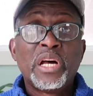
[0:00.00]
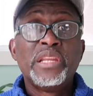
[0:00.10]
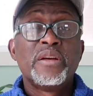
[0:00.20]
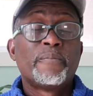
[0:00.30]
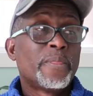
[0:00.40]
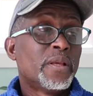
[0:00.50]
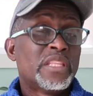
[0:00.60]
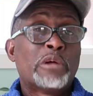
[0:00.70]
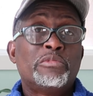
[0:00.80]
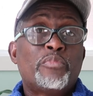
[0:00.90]
blood
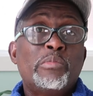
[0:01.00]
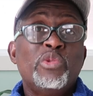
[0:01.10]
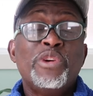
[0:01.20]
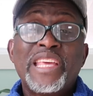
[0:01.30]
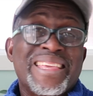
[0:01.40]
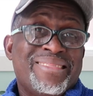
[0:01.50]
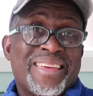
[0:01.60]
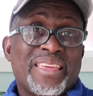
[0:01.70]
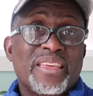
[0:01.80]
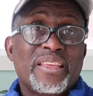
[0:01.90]
that will probably win
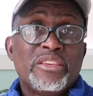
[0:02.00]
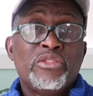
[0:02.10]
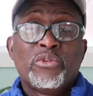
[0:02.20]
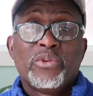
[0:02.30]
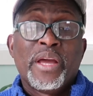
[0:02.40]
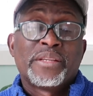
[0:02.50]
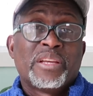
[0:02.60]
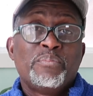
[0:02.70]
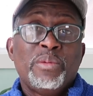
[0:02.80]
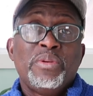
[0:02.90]
anything, you know,
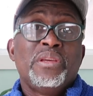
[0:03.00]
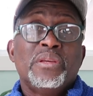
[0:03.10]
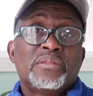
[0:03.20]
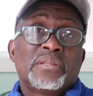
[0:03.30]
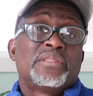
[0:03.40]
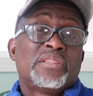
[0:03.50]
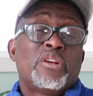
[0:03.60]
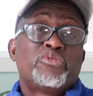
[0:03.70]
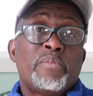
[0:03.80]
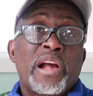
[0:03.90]
except maybe it's a
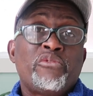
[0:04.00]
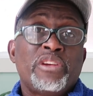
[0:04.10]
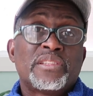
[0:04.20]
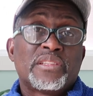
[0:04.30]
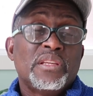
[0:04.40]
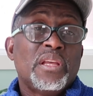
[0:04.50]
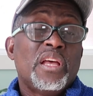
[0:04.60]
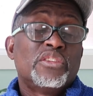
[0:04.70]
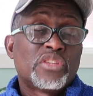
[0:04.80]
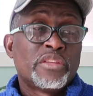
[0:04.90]
600-mile race.
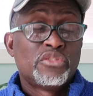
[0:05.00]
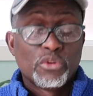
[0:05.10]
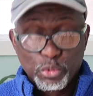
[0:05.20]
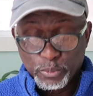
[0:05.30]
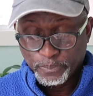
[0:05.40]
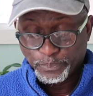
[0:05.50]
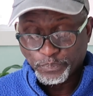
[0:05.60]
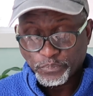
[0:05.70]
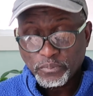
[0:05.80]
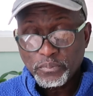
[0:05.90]
And so
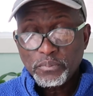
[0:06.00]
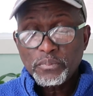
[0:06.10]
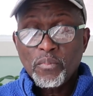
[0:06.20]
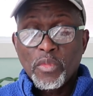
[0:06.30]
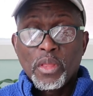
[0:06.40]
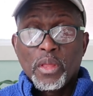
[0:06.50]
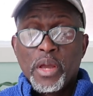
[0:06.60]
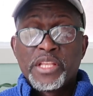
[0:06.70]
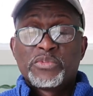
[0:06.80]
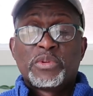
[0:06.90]

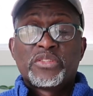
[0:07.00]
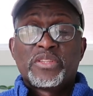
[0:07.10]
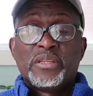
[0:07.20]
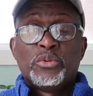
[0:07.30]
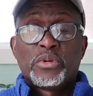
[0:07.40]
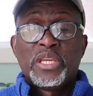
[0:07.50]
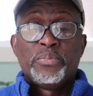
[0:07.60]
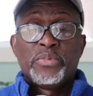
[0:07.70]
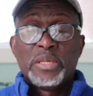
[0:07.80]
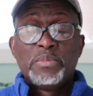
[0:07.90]
I just want to, you know,
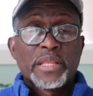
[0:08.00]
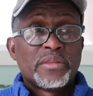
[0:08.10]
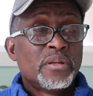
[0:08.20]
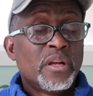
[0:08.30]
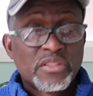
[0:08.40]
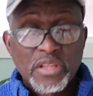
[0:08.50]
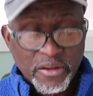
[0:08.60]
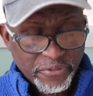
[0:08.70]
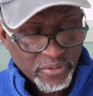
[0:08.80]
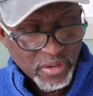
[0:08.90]
keep getting the good
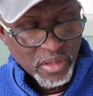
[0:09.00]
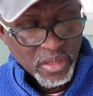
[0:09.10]
stuff.